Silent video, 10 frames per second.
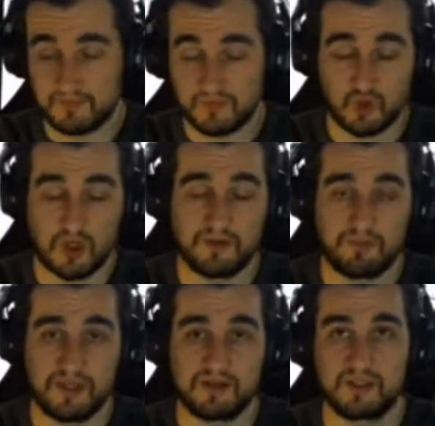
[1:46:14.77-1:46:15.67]
draw the
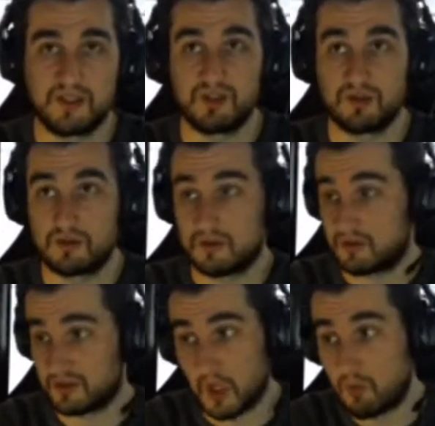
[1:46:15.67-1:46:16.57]
player's attention
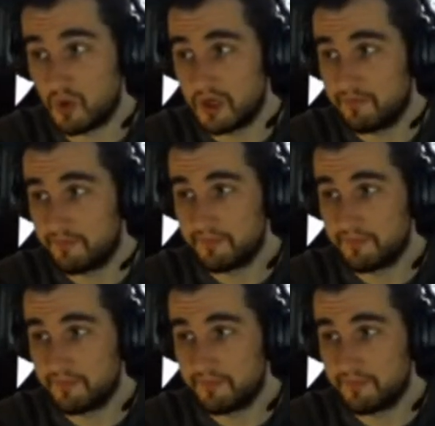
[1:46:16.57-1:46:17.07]
somewhere,